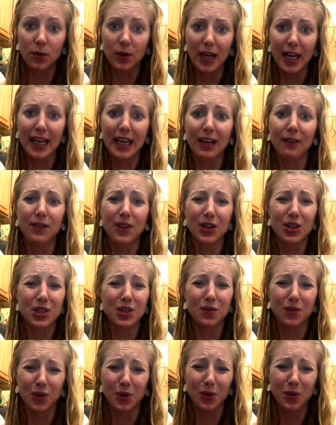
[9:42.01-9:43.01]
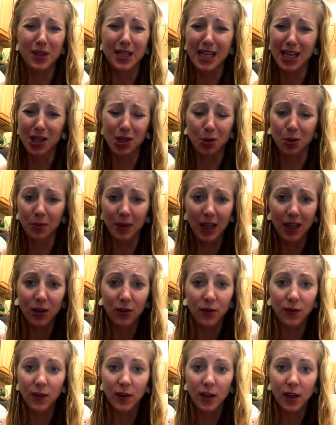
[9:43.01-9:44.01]
Like if there's foods that don't make
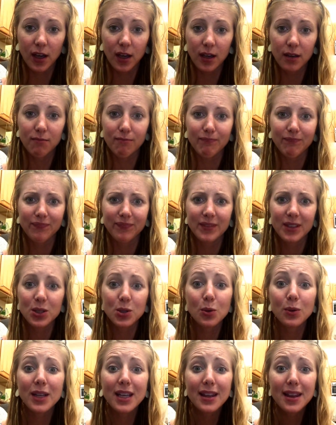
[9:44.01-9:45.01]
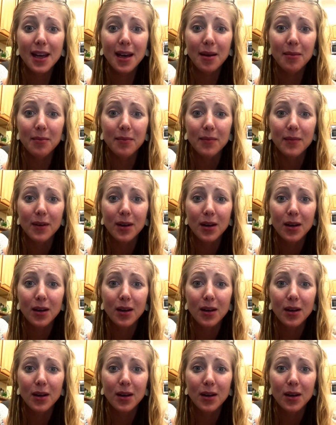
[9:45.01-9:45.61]
you feel good, don't eat them.